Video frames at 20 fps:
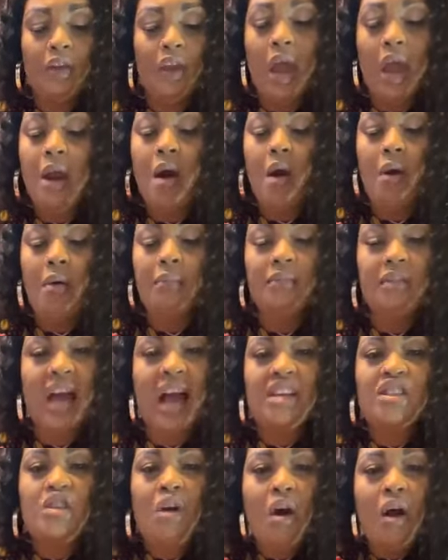You know,
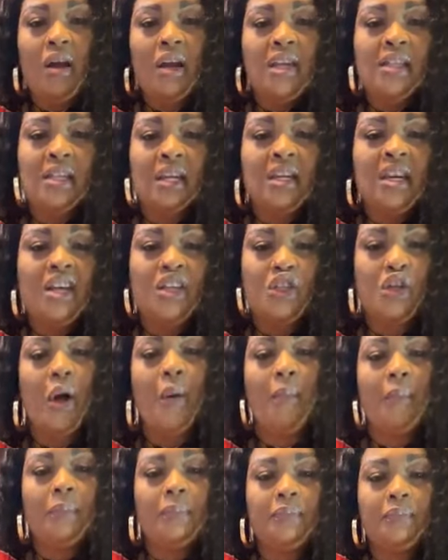that's all is in this
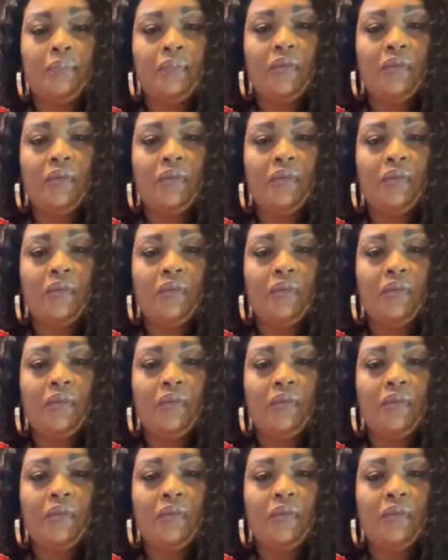soup.